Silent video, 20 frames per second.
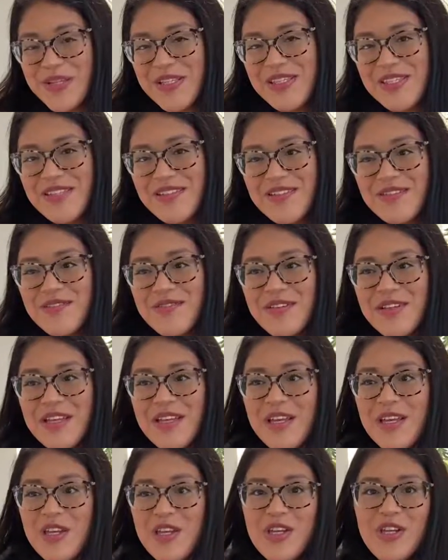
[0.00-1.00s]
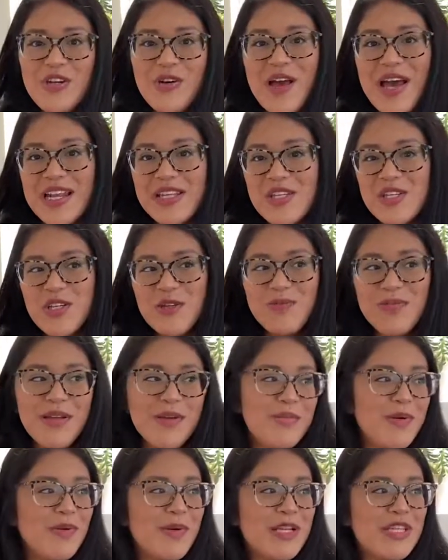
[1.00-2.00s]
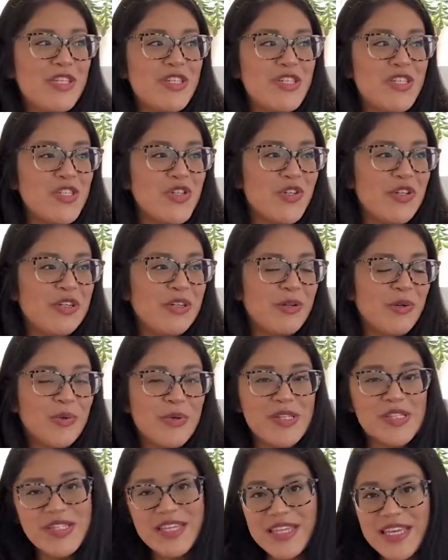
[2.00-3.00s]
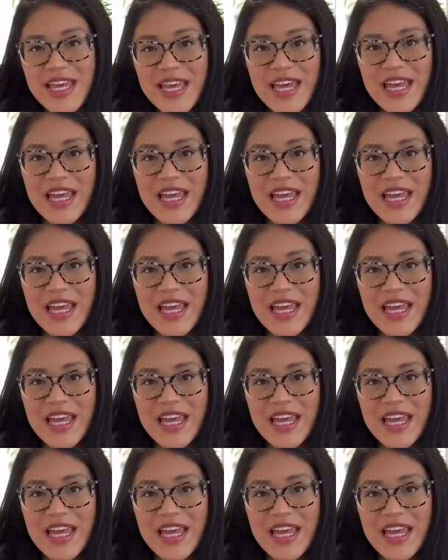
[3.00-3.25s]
to, add to your baby registry or what to get,